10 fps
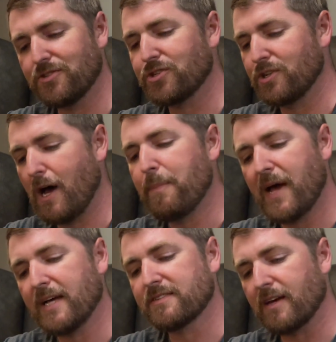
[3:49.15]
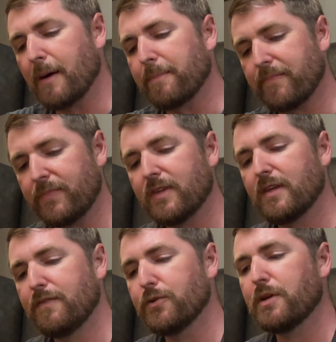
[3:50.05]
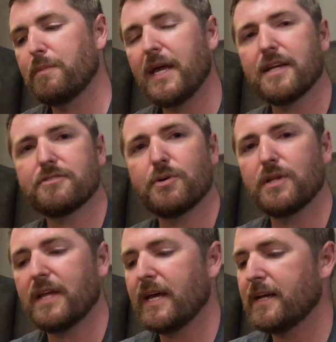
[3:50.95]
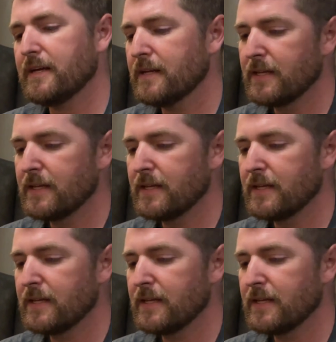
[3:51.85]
should not pass up. If you can make it to Atlanta,